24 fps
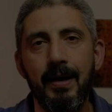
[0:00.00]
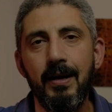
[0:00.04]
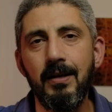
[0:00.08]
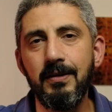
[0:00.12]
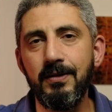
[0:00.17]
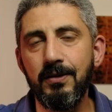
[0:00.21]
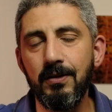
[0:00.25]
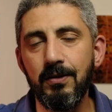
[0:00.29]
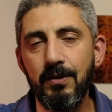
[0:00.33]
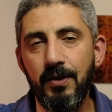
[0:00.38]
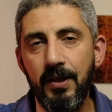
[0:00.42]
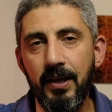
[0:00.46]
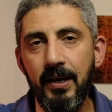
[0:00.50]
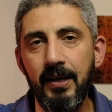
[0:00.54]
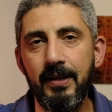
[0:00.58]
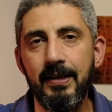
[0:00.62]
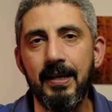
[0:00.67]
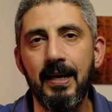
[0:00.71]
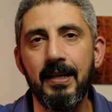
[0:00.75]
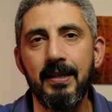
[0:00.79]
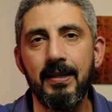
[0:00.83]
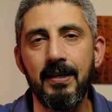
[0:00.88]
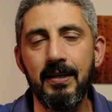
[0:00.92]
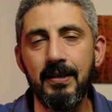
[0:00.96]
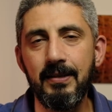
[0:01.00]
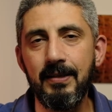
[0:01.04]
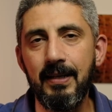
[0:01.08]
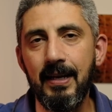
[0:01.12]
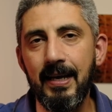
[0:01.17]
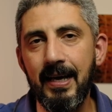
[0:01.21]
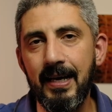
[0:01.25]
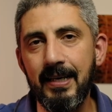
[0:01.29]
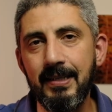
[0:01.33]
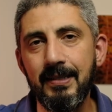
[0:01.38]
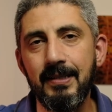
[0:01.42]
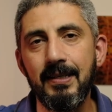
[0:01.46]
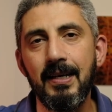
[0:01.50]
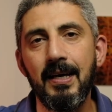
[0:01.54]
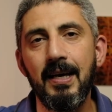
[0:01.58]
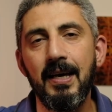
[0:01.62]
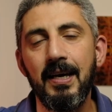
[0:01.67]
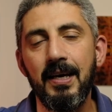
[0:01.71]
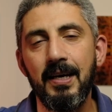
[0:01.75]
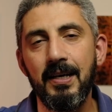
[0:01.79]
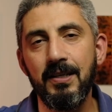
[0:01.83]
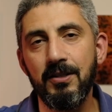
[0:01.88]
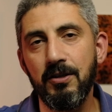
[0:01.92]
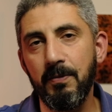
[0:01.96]
also think that this lens
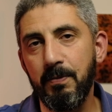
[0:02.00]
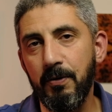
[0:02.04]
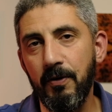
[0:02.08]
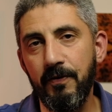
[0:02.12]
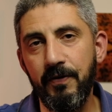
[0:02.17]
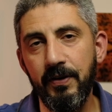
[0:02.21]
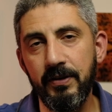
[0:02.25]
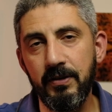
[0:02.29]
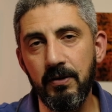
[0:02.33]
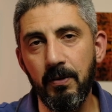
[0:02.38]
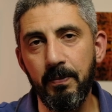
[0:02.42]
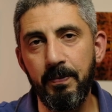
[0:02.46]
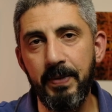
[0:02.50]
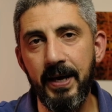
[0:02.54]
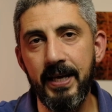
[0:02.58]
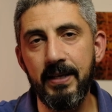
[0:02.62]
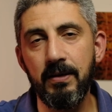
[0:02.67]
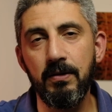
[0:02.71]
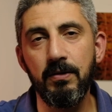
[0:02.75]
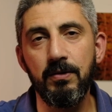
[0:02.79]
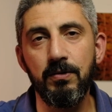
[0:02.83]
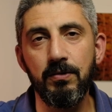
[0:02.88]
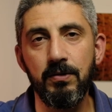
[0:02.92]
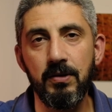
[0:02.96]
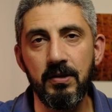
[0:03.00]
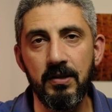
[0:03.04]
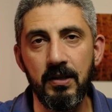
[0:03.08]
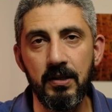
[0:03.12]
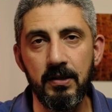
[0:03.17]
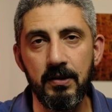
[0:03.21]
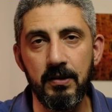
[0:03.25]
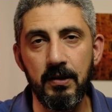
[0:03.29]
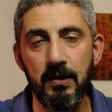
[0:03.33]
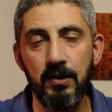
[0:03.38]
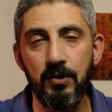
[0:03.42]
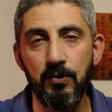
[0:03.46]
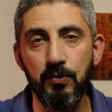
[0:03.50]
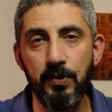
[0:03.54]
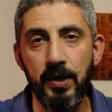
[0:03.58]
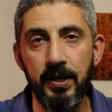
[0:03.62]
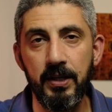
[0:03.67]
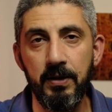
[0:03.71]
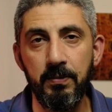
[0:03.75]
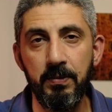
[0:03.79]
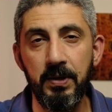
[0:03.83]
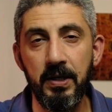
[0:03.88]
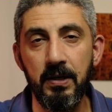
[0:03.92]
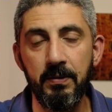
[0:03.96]
is a perfect companion to the 16 to
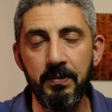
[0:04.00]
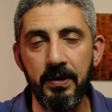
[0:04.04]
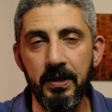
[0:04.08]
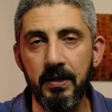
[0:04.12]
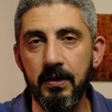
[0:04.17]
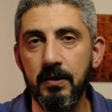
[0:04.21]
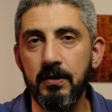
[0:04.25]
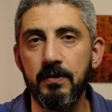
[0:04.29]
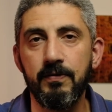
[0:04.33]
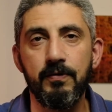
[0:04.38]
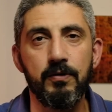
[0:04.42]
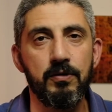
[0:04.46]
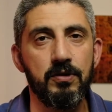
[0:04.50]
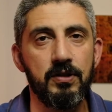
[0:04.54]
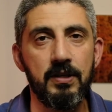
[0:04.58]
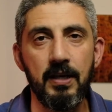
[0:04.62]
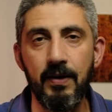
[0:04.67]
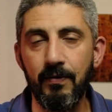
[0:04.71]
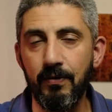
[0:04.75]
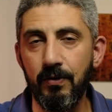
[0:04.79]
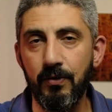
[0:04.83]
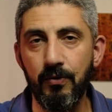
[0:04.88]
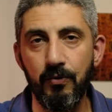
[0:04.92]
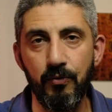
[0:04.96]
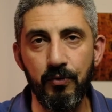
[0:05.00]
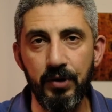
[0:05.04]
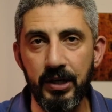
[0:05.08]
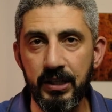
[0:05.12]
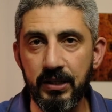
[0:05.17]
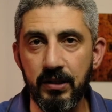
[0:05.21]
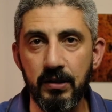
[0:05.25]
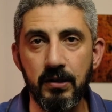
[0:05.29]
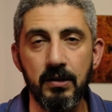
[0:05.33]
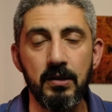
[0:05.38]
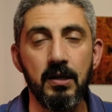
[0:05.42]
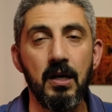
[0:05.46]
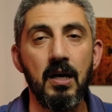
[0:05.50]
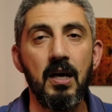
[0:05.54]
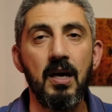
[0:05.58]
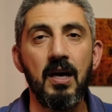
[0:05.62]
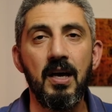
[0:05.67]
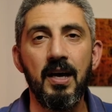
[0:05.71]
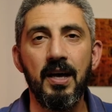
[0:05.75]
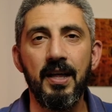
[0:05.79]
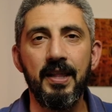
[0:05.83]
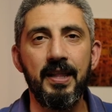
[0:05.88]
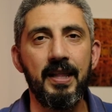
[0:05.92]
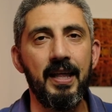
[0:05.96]
80 millimeters for several reasons.
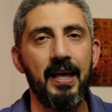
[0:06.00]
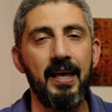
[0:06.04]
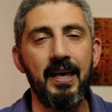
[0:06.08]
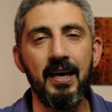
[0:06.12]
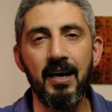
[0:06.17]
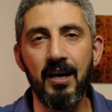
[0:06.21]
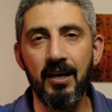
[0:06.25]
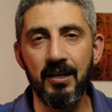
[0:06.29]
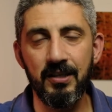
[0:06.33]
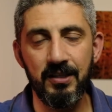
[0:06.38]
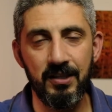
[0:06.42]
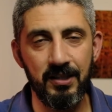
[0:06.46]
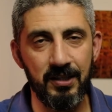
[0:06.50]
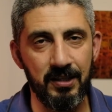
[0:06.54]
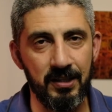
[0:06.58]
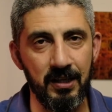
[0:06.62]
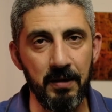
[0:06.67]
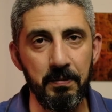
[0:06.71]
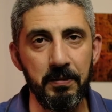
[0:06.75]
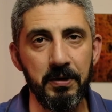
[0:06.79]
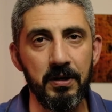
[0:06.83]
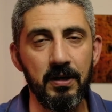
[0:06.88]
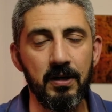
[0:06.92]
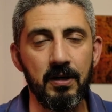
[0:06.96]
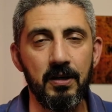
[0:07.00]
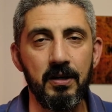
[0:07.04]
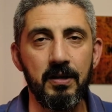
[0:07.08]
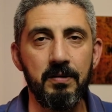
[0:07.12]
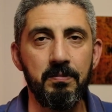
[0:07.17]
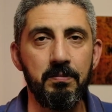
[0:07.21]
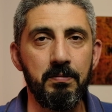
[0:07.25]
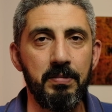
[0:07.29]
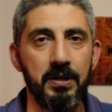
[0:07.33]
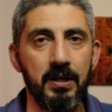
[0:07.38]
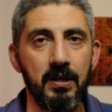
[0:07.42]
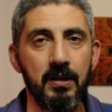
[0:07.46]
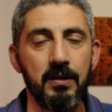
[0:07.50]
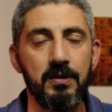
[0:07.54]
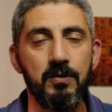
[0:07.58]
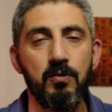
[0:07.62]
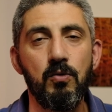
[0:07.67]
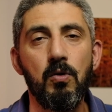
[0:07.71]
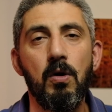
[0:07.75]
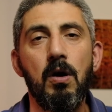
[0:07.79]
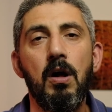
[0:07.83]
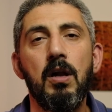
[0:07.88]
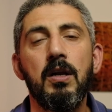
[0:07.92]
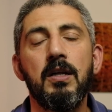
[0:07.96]
They are similar in build
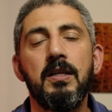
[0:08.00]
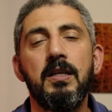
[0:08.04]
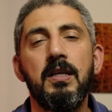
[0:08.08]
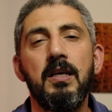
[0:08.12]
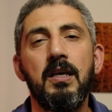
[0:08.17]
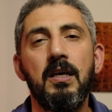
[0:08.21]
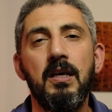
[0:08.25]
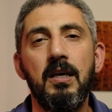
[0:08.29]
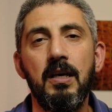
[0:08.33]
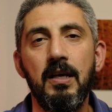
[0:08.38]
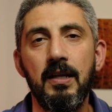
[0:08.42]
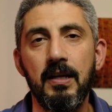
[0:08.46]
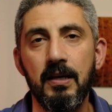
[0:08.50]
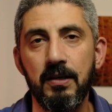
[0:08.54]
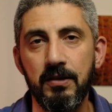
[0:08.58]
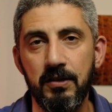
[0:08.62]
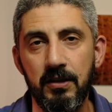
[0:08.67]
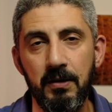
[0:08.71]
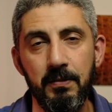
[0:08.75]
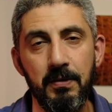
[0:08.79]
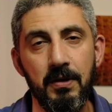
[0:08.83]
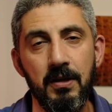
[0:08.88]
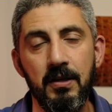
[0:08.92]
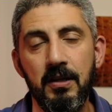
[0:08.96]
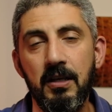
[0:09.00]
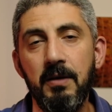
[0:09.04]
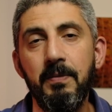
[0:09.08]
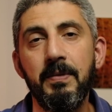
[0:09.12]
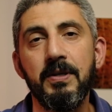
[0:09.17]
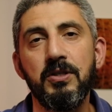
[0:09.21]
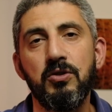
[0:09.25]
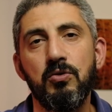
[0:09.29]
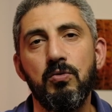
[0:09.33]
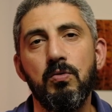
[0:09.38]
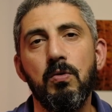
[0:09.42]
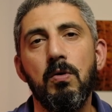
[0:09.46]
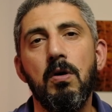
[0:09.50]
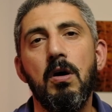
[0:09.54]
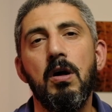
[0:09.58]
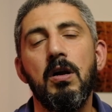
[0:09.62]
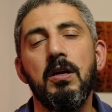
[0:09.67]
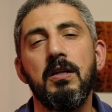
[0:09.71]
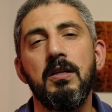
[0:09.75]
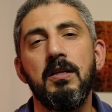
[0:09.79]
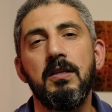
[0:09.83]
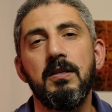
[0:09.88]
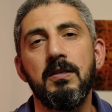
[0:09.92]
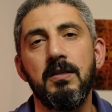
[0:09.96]
quality, they're similar in image
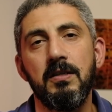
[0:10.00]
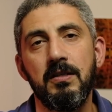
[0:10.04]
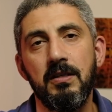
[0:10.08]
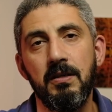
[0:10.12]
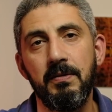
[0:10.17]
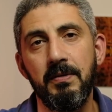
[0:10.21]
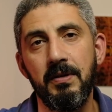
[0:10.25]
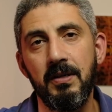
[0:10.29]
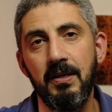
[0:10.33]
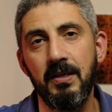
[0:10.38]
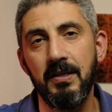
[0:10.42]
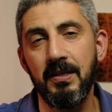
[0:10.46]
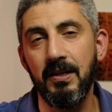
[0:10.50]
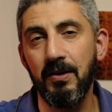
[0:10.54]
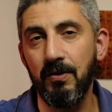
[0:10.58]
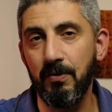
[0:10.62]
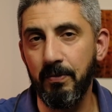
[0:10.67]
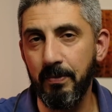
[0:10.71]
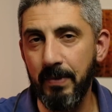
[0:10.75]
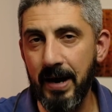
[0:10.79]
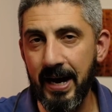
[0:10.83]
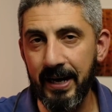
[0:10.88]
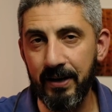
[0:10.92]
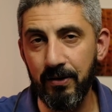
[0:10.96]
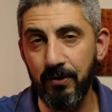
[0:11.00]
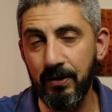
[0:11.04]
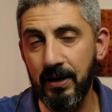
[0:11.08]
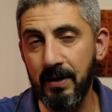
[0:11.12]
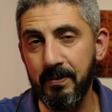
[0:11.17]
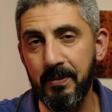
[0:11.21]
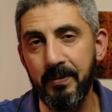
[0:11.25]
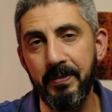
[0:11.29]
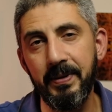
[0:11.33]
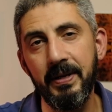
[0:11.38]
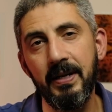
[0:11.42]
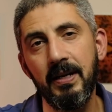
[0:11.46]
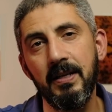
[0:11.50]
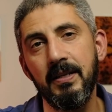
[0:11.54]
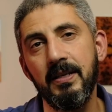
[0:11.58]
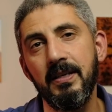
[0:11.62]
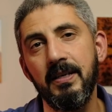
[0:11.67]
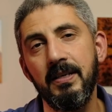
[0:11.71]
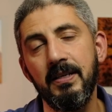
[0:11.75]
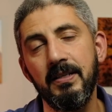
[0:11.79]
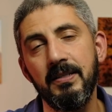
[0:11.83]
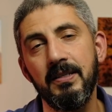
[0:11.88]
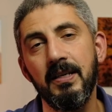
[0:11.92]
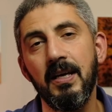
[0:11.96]
quality, they're similar in their macro
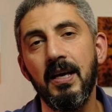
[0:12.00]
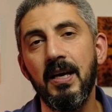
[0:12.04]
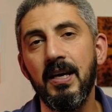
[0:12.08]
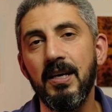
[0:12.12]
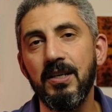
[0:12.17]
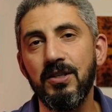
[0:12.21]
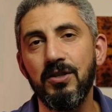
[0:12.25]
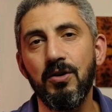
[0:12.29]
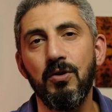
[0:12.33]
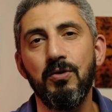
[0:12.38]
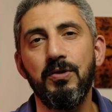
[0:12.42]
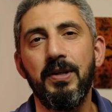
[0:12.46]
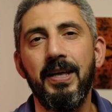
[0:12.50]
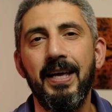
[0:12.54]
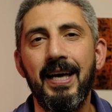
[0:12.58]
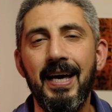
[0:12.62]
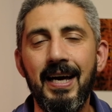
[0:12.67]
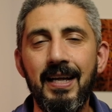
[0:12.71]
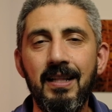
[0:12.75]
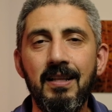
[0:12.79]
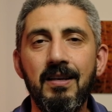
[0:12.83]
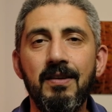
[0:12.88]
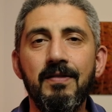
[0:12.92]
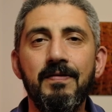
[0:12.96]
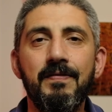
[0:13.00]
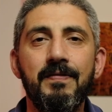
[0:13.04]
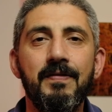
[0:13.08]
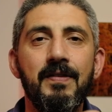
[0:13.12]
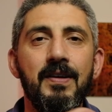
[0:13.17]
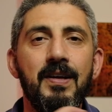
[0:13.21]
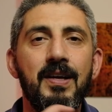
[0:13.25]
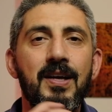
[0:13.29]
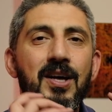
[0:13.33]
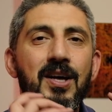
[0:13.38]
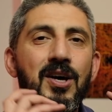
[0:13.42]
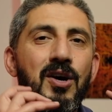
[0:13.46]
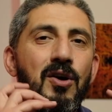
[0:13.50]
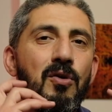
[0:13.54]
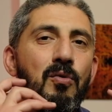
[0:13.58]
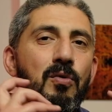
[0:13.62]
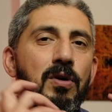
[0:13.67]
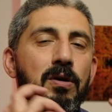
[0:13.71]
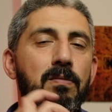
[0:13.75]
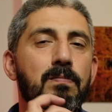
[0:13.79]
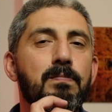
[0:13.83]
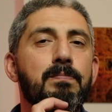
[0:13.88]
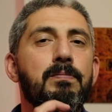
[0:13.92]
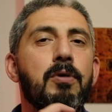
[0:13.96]
capabilities, so they kind of
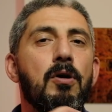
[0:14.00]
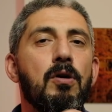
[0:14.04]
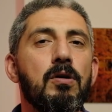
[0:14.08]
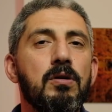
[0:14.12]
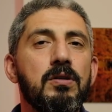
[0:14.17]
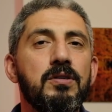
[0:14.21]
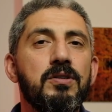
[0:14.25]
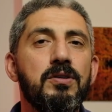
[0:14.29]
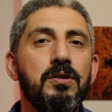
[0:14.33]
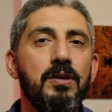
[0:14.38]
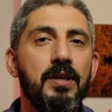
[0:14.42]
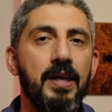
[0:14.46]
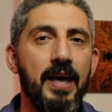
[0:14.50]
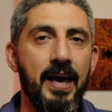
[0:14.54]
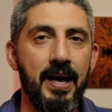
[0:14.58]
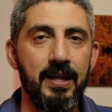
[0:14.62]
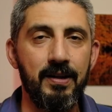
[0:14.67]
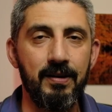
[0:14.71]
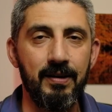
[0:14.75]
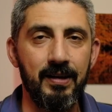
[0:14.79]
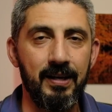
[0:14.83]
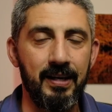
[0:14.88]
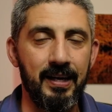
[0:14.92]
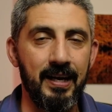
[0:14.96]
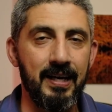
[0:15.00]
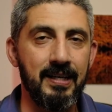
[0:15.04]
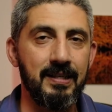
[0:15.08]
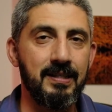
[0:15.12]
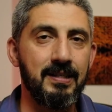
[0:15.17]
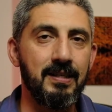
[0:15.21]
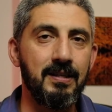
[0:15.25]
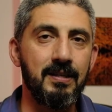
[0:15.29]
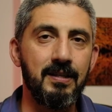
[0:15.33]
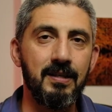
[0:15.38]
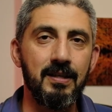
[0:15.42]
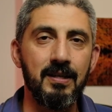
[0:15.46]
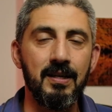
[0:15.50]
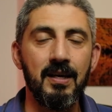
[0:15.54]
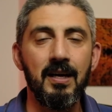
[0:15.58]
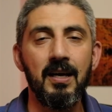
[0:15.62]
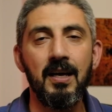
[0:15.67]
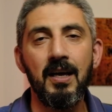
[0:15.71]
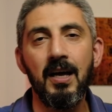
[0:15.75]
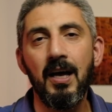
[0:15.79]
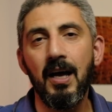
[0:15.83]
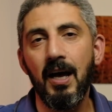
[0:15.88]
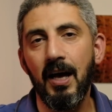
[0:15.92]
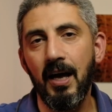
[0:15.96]
were born together, I guess, in the
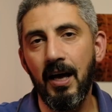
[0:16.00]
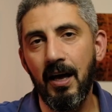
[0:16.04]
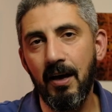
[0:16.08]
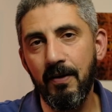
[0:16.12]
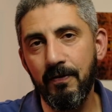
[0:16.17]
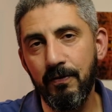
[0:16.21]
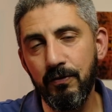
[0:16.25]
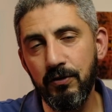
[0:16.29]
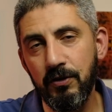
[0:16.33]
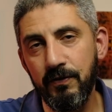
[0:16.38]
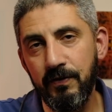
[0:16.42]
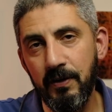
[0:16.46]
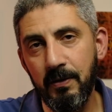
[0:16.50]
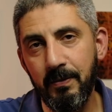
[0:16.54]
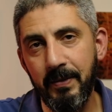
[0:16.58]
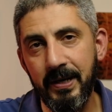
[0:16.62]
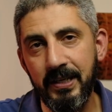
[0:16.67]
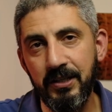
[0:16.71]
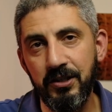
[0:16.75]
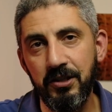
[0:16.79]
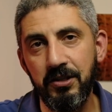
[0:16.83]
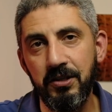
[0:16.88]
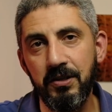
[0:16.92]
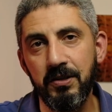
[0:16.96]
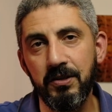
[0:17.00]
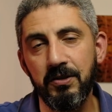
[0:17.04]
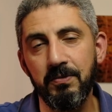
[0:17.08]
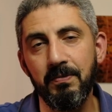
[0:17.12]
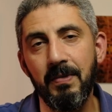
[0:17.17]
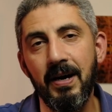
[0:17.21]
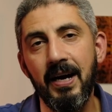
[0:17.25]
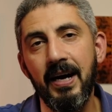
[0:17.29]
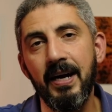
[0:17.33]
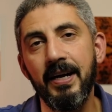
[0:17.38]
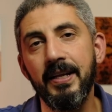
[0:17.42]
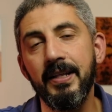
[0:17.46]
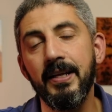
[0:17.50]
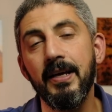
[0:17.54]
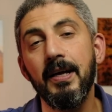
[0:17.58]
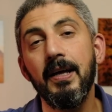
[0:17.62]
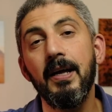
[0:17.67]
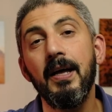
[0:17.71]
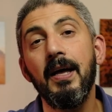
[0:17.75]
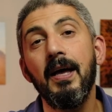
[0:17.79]
Fujifilm engineer's mind.